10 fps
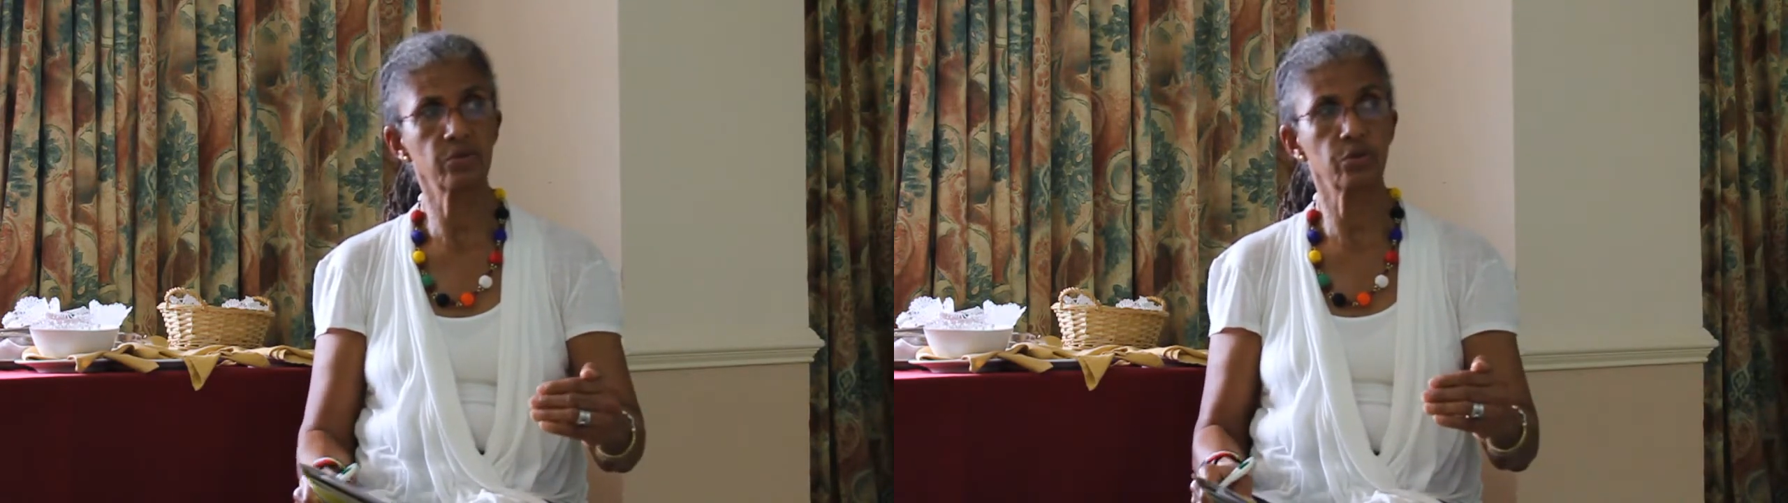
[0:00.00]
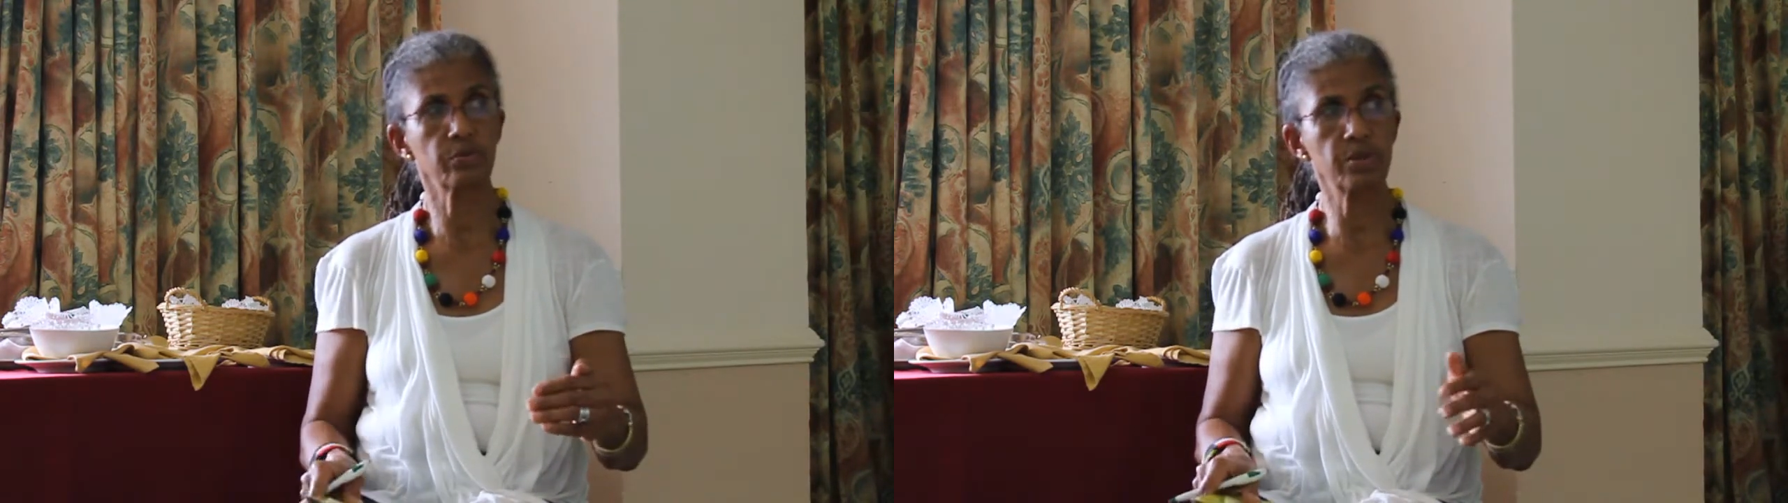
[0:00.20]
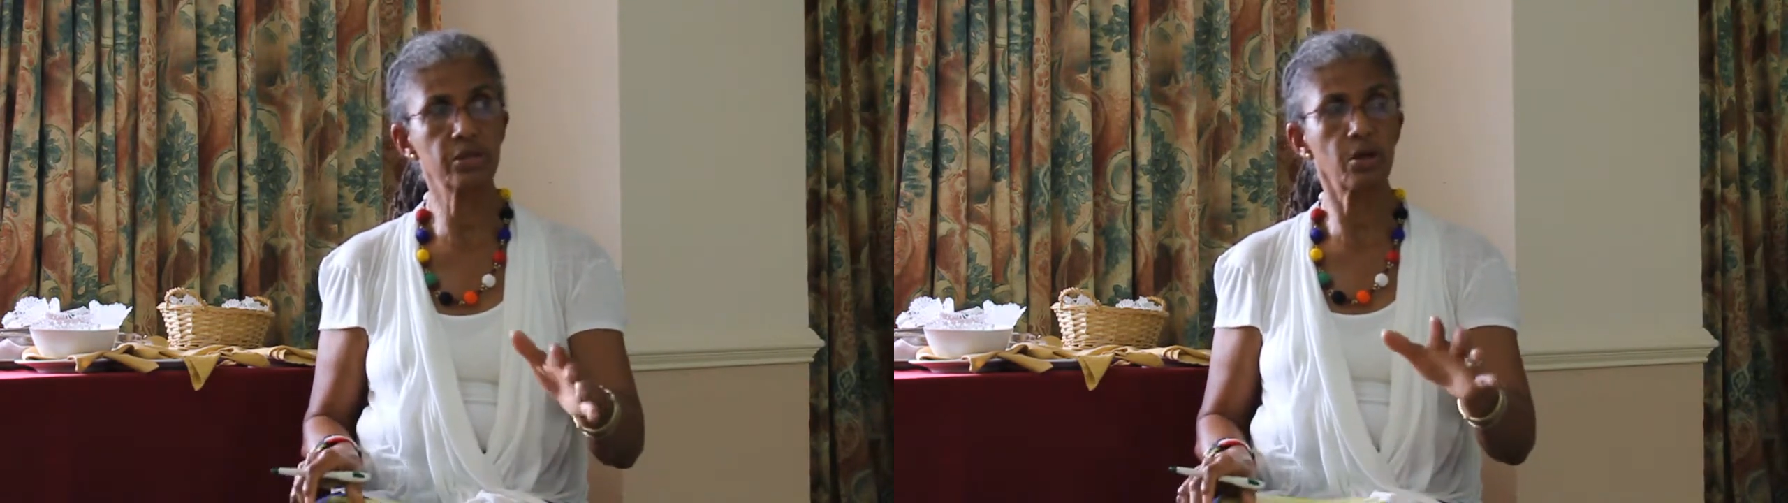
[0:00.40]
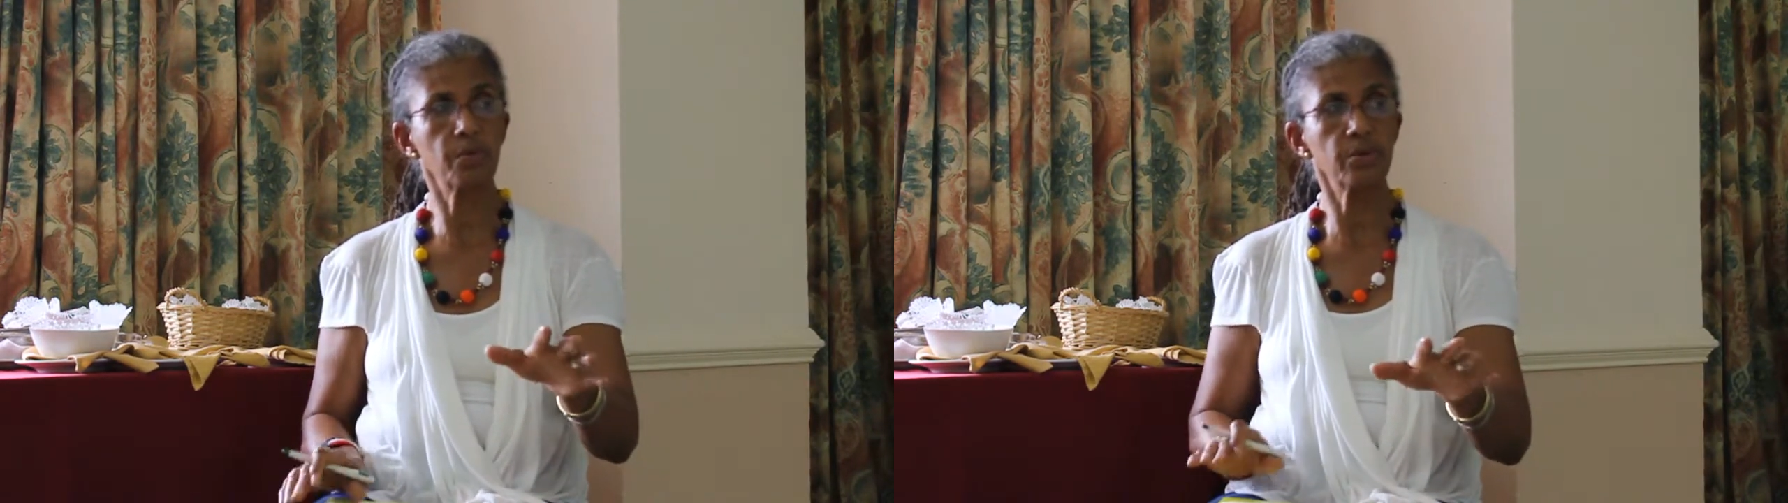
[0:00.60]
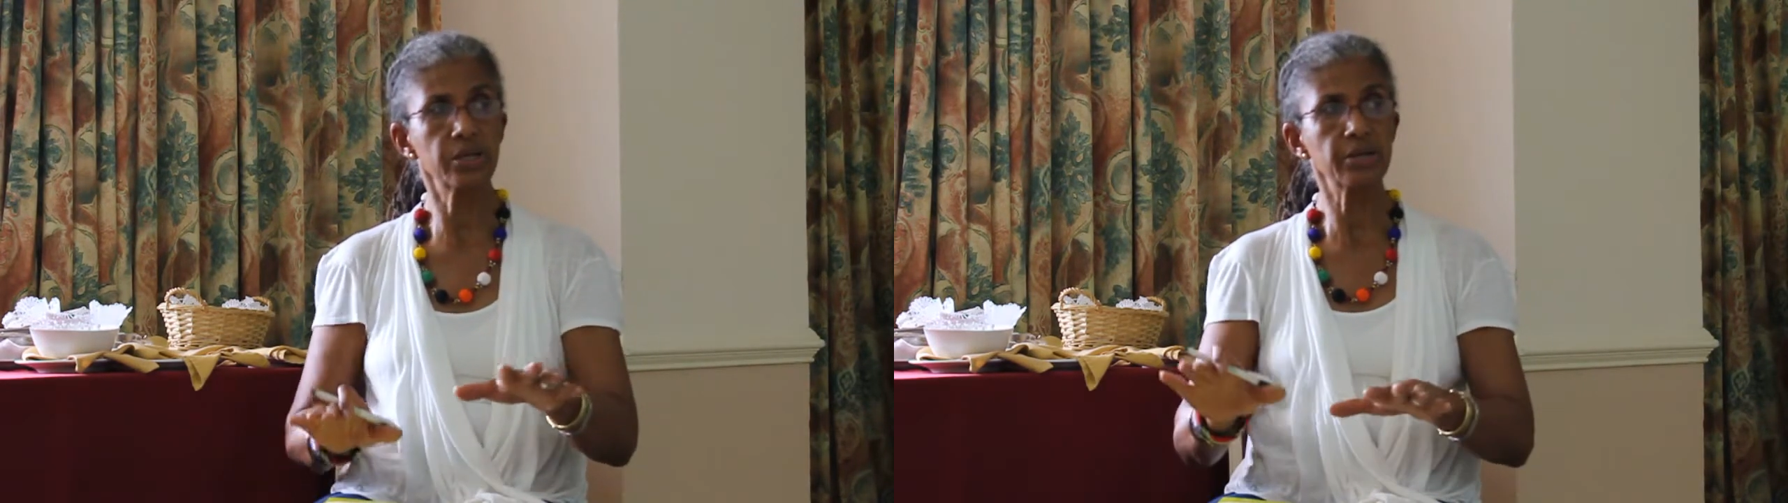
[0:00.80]
So it means
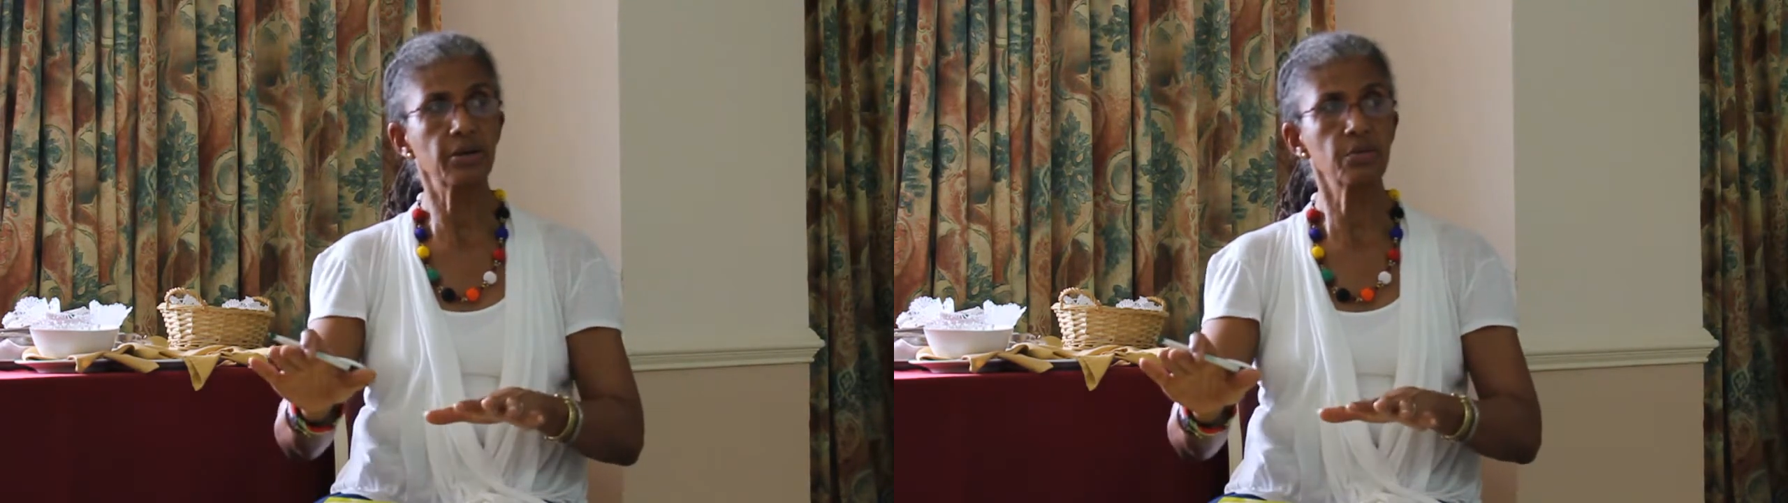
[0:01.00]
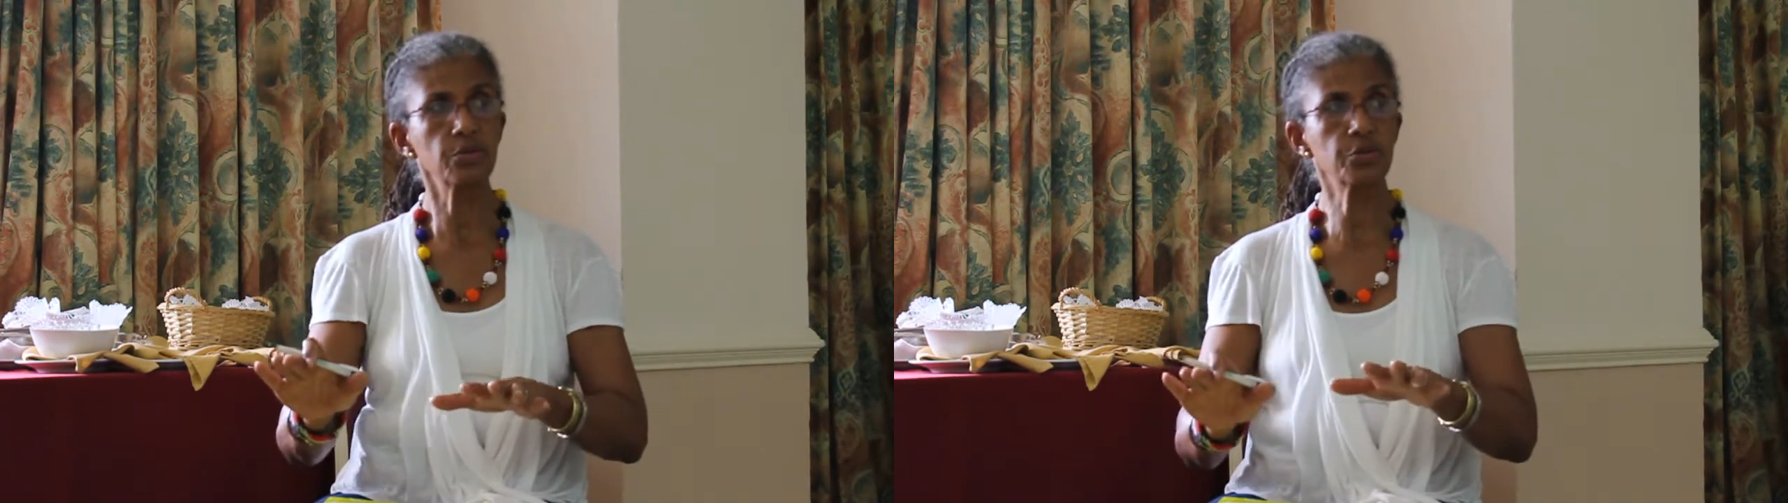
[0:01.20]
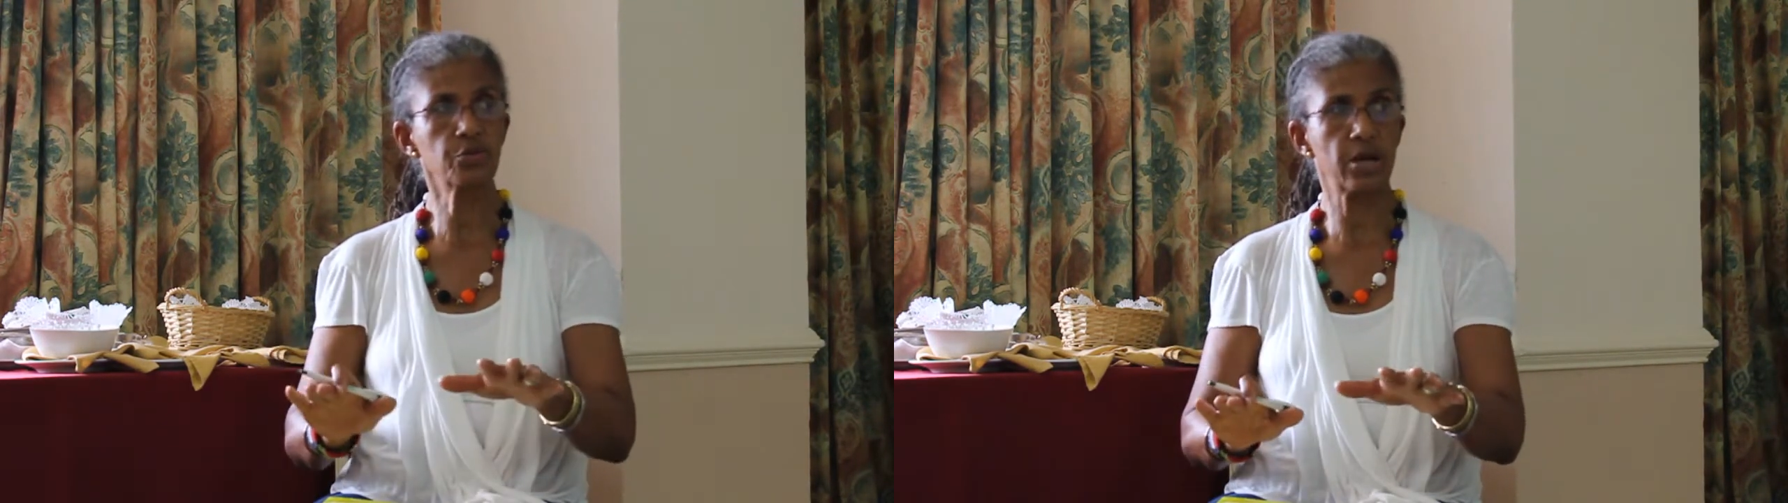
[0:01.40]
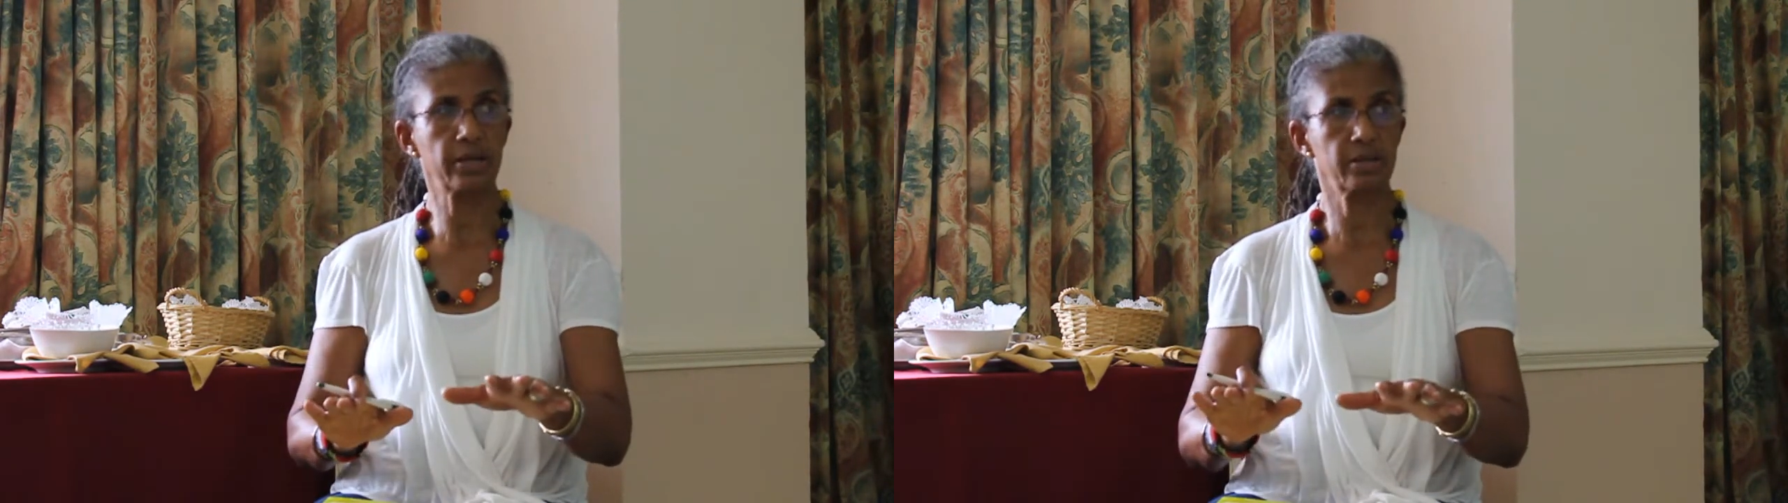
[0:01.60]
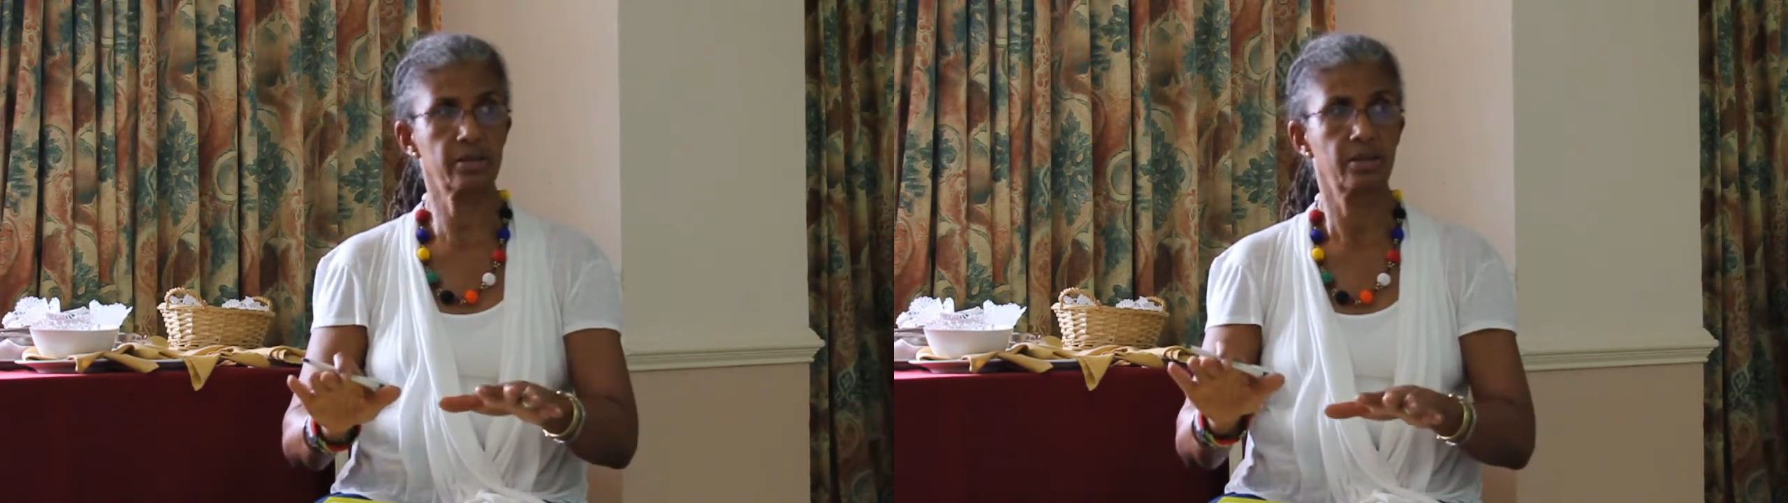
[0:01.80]
operating on those tracks.